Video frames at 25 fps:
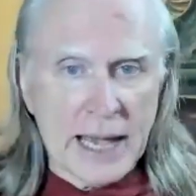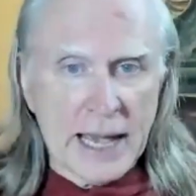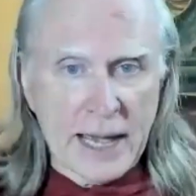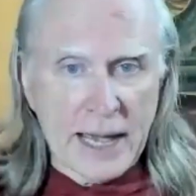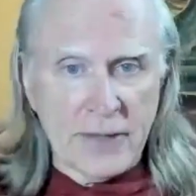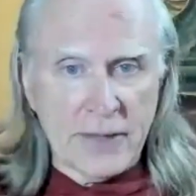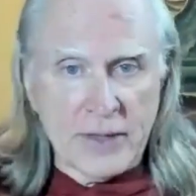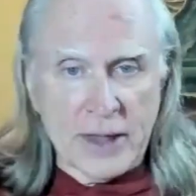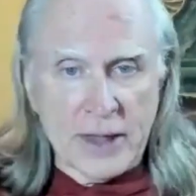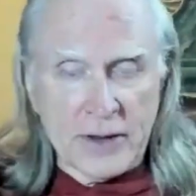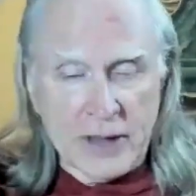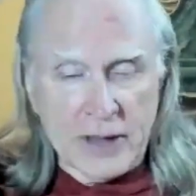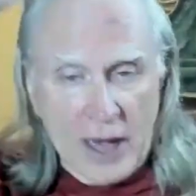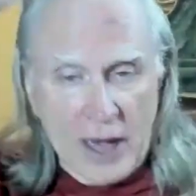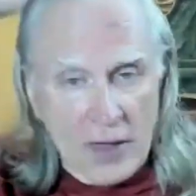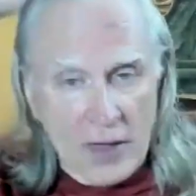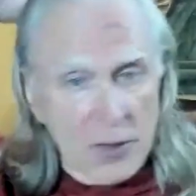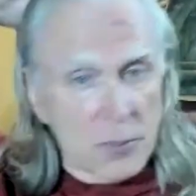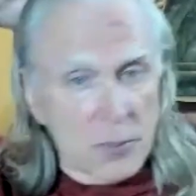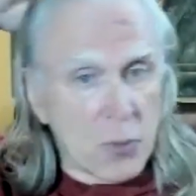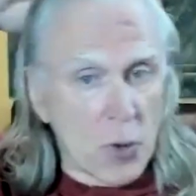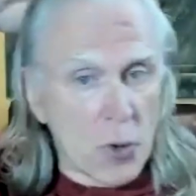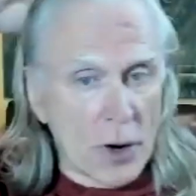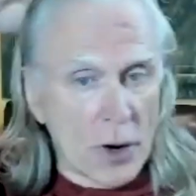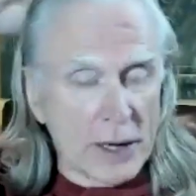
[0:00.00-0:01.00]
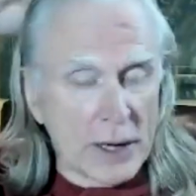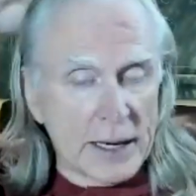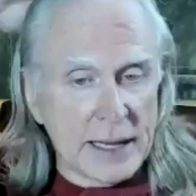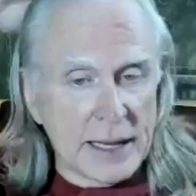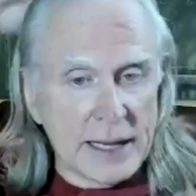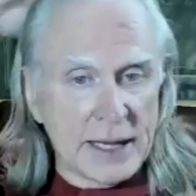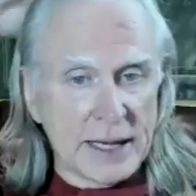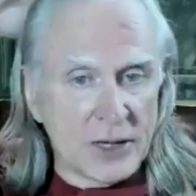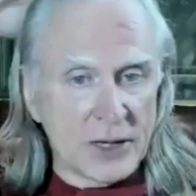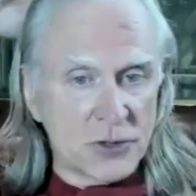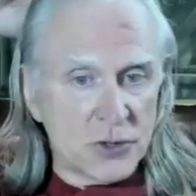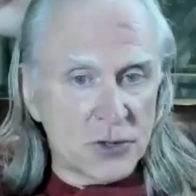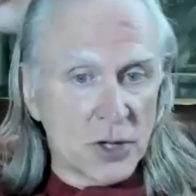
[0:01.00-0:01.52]
And then the other point
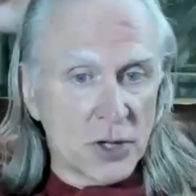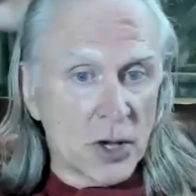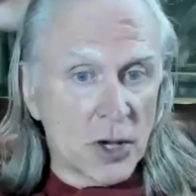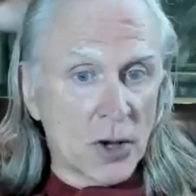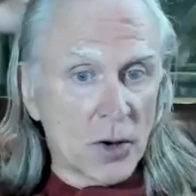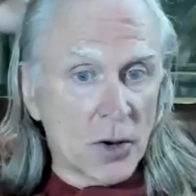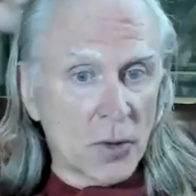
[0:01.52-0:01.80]
is